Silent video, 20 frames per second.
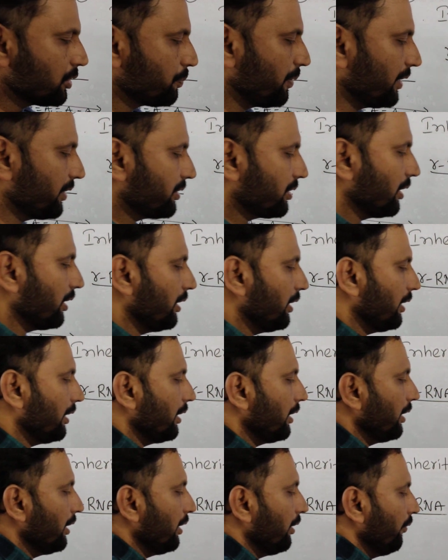
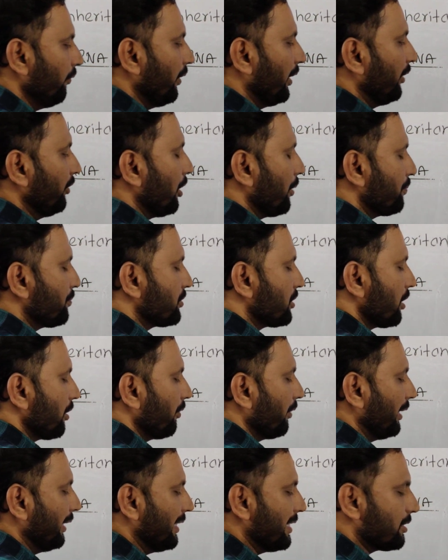Especially when you
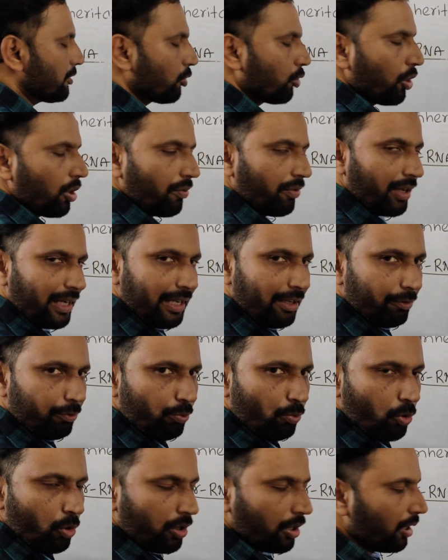observe in this clover
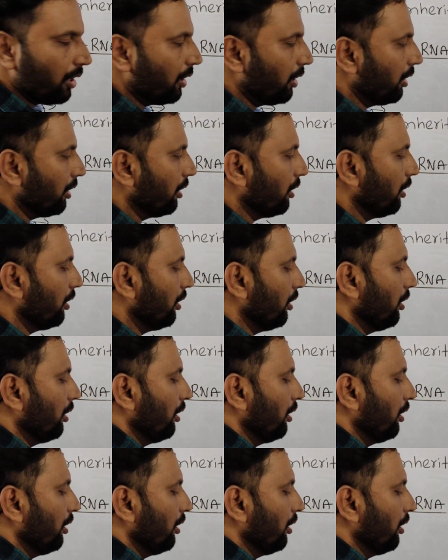leaf model,